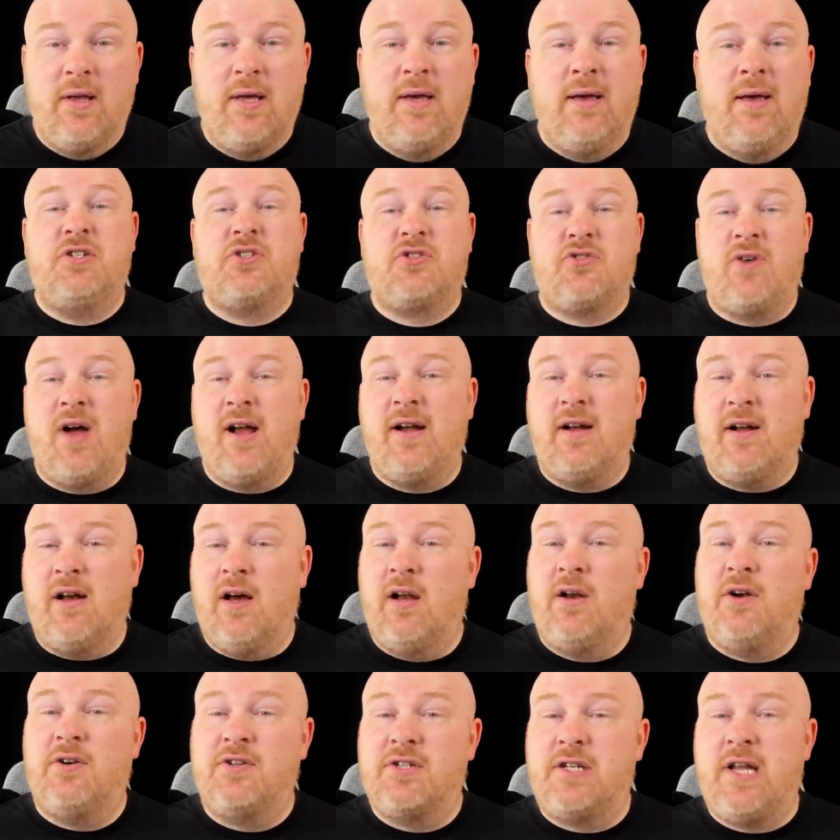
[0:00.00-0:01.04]
and she's trying to
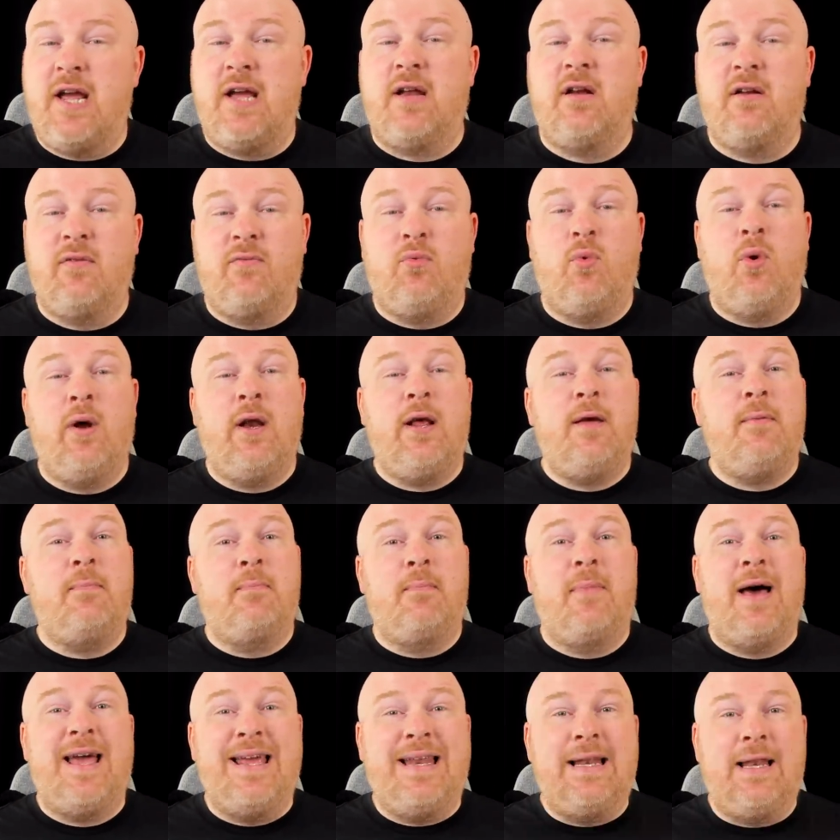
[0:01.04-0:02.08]
understand of what it
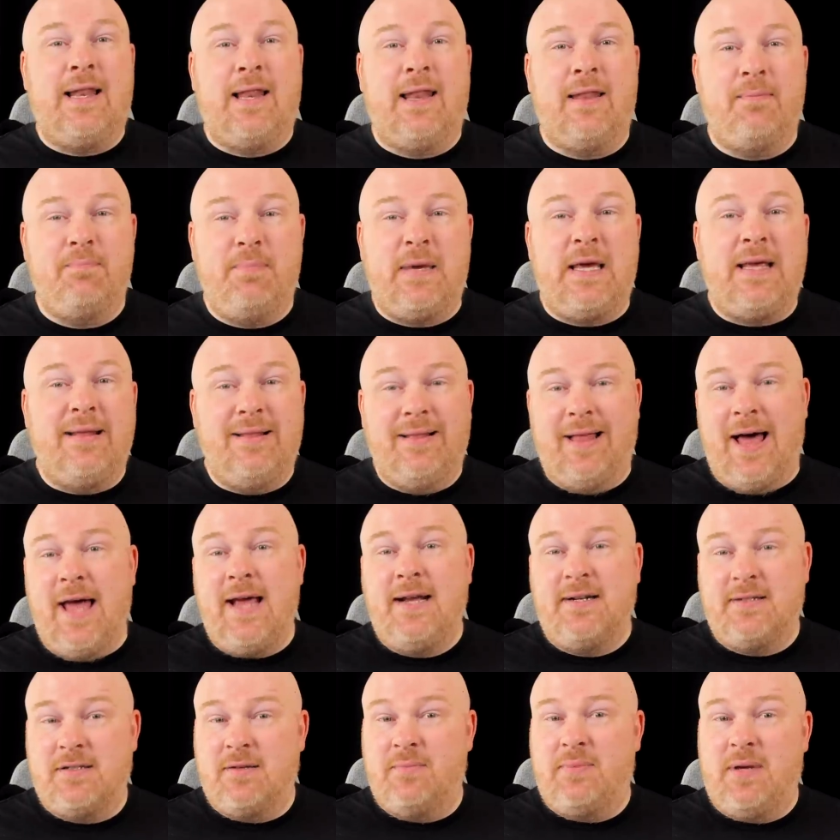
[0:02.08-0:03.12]
might be
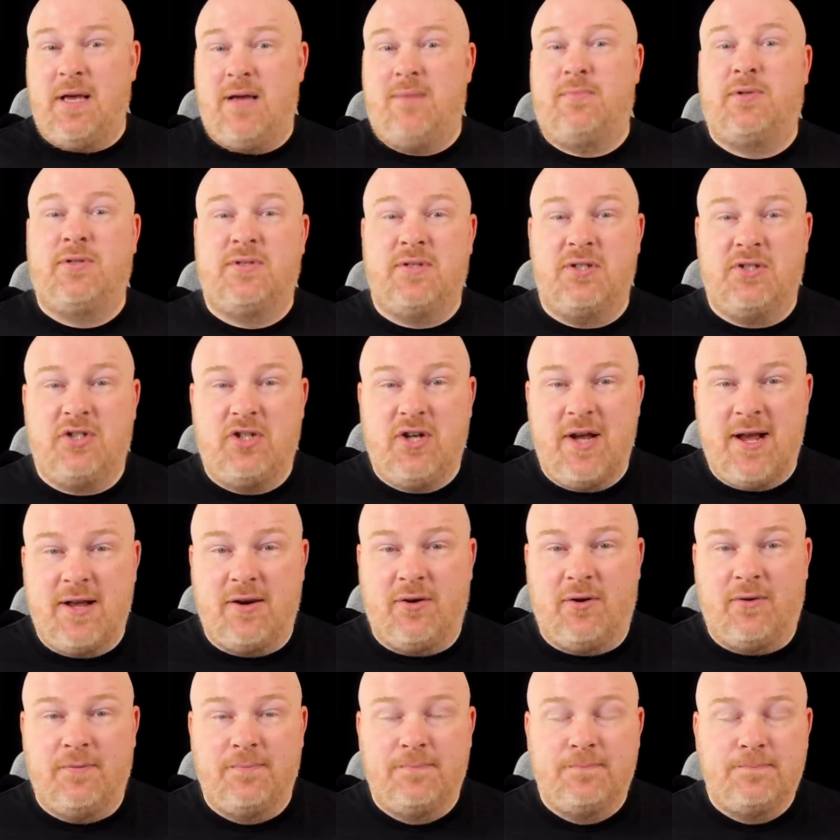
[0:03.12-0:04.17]
like to be able to channel.